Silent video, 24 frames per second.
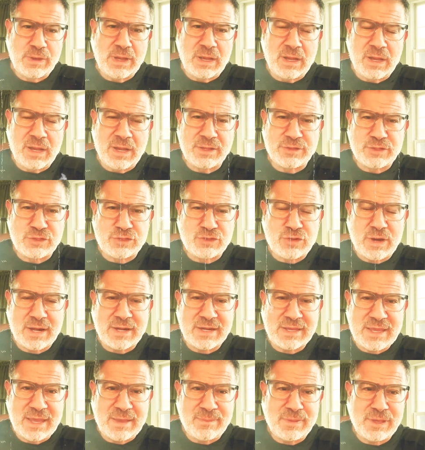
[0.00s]
Uh, to try
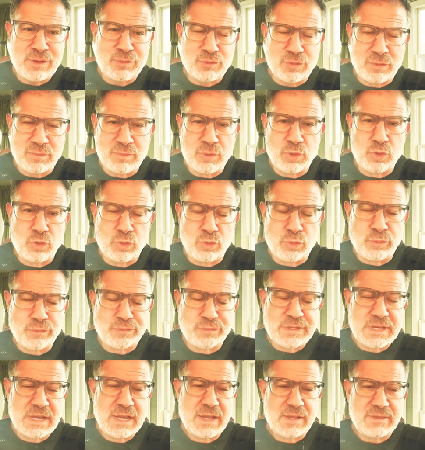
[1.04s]
to get me
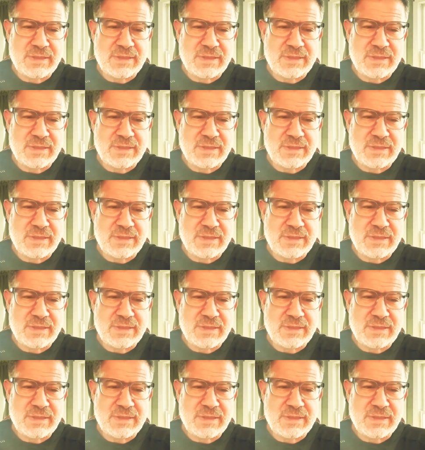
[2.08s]
removed.